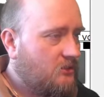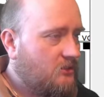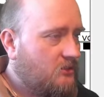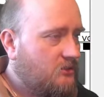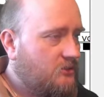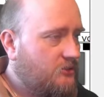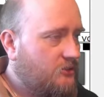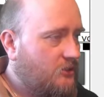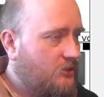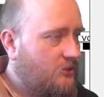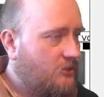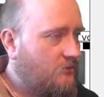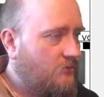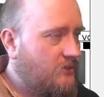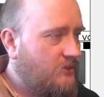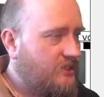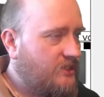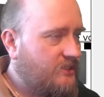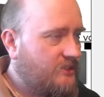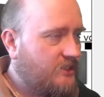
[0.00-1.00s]
So
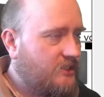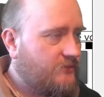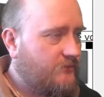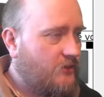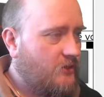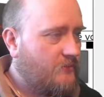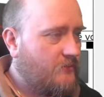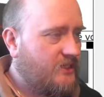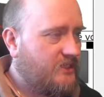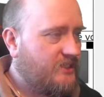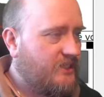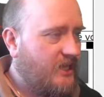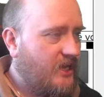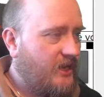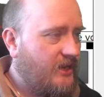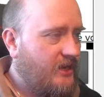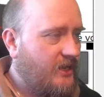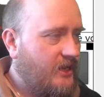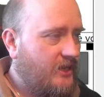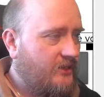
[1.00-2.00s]
this is from the
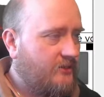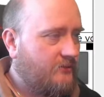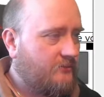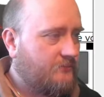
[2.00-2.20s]
standard